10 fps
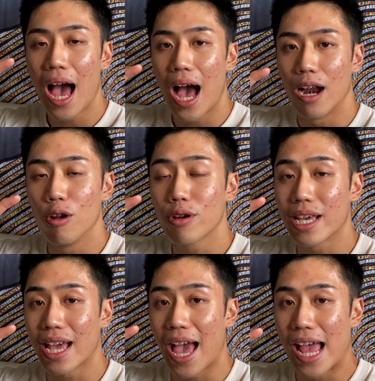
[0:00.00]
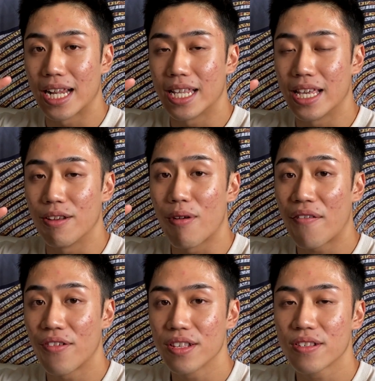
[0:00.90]
looking at the
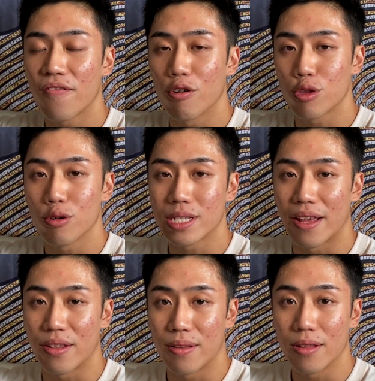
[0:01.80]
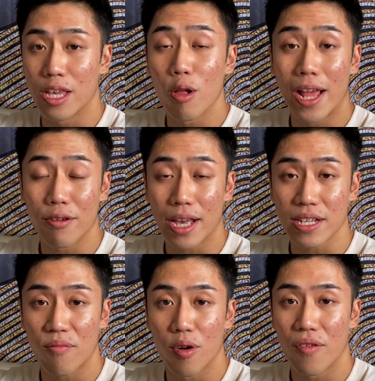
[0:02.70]
reference photos that Yale-NUS
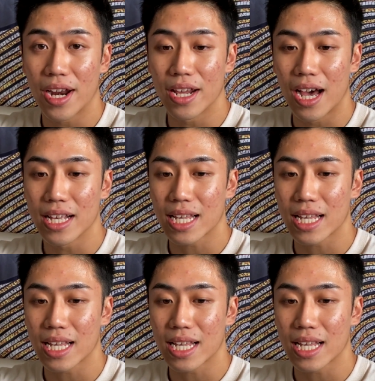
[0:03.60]
have provided us,